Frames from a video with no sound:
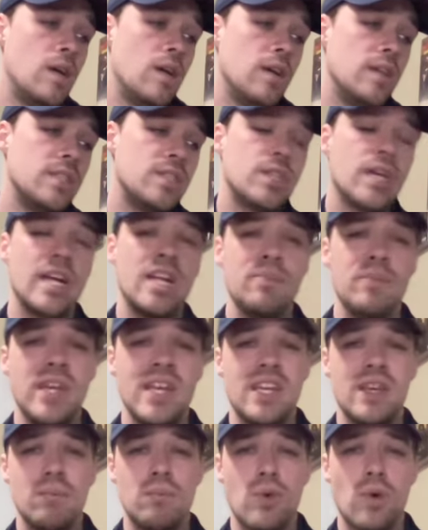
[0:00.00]
is trying to
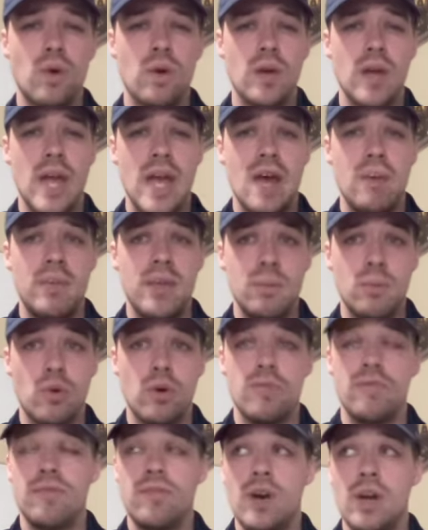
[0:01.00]
make it more happy,
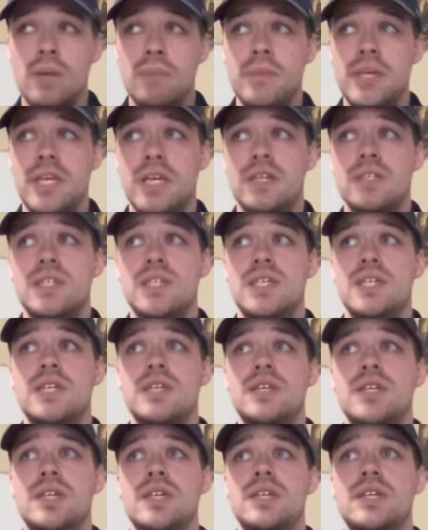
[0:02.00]
more fun because
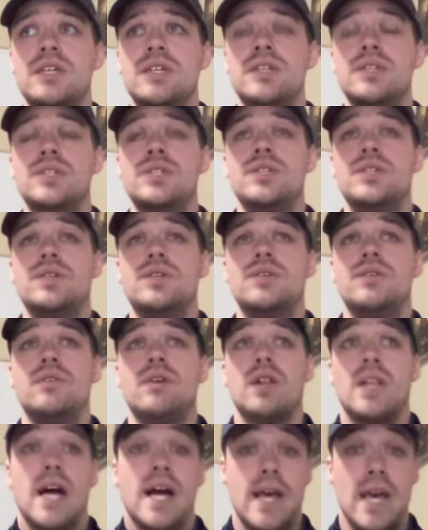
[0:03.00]
he is
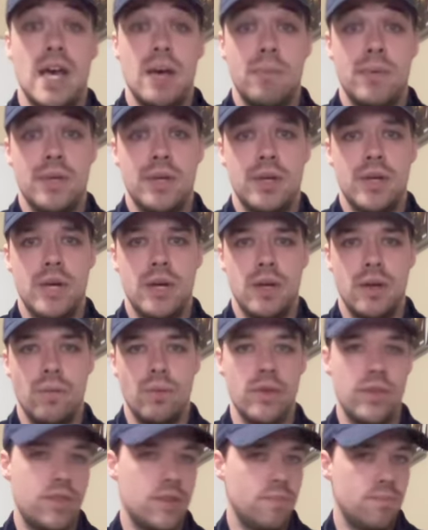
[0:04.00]
a lot happier
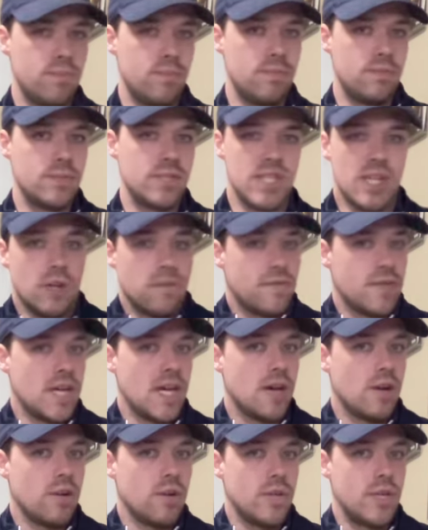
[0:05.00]
with himself
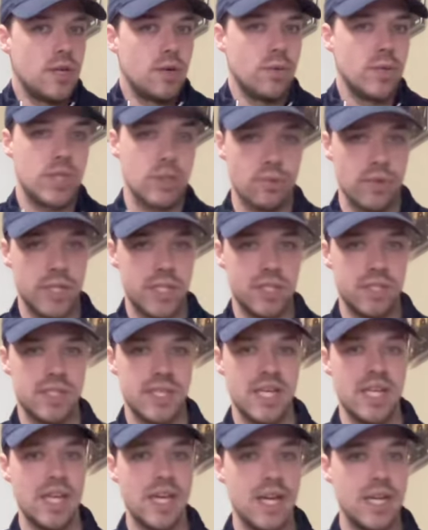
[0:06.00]
now, you know, with the riches
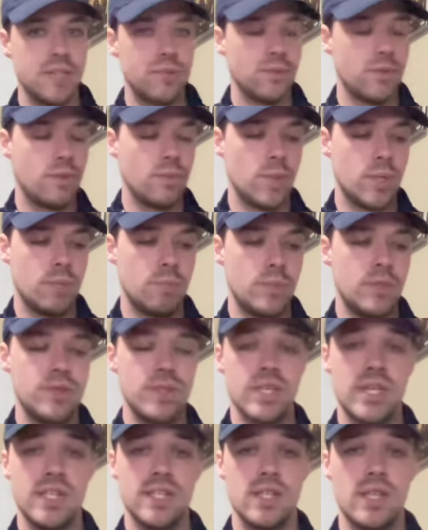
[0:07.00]
that he has, with what
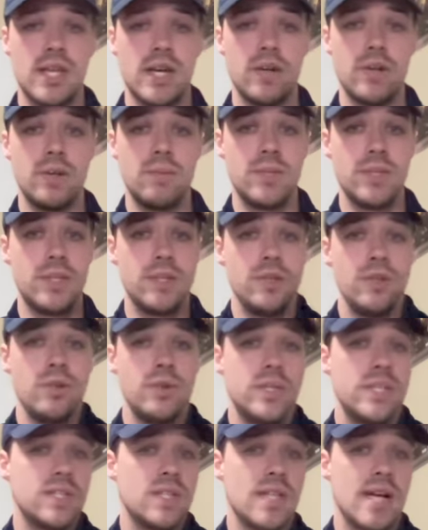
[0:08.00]
music has allowed him to
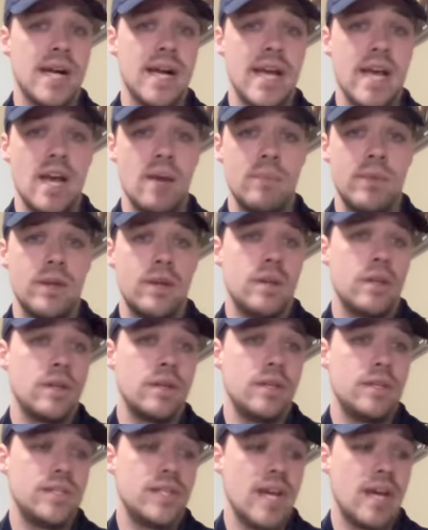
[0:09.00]
do. He's a lot happier.
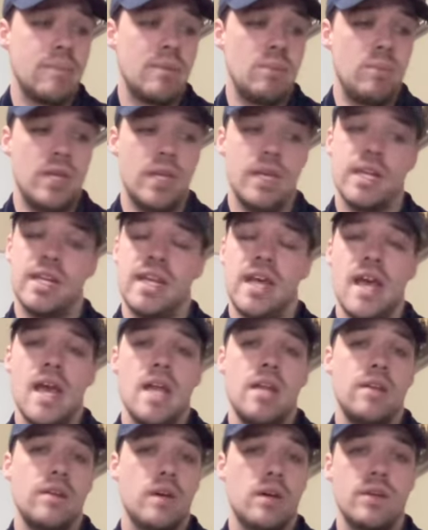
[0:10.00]
He's happy being a
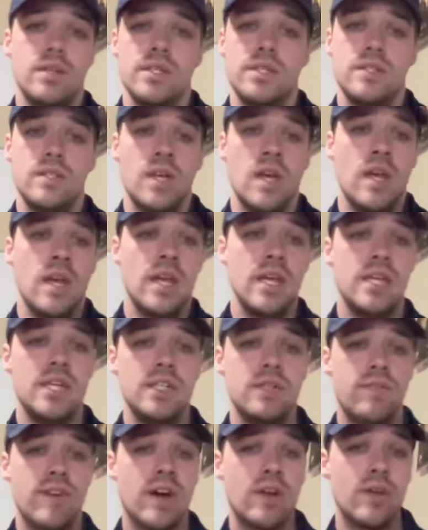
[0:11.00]
dad, you know, he's
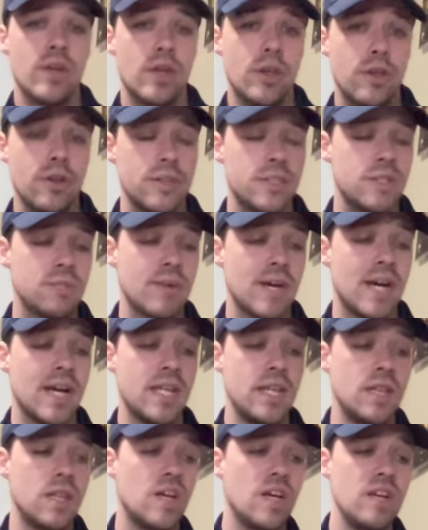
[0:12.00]
he's found a good
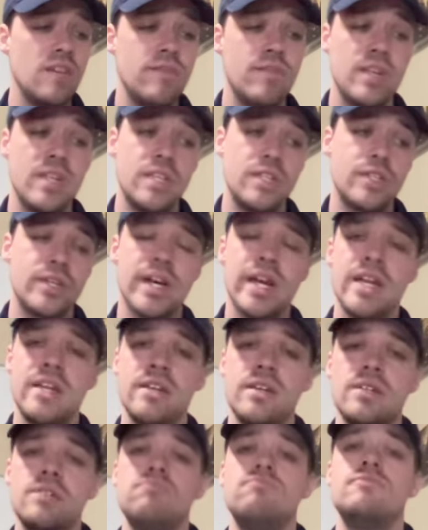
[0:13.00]
spot in life and he's trying
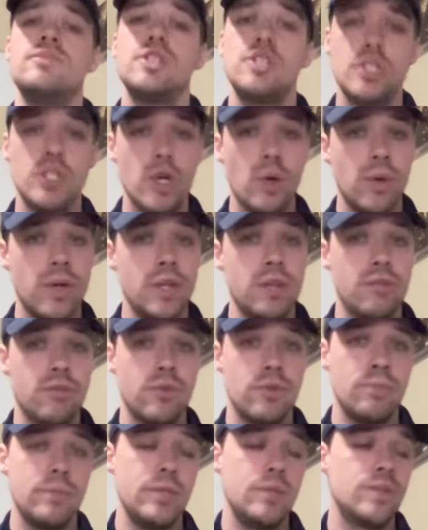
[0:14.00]
to show it
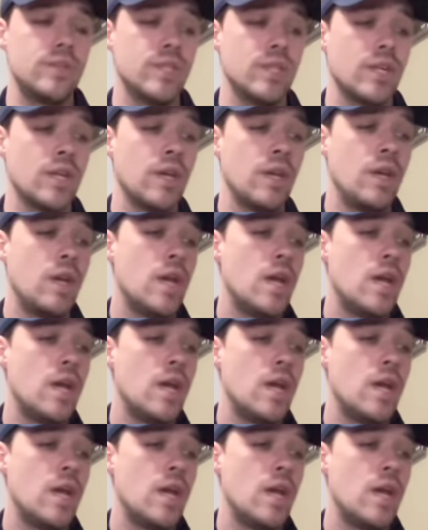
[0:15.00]
through the music.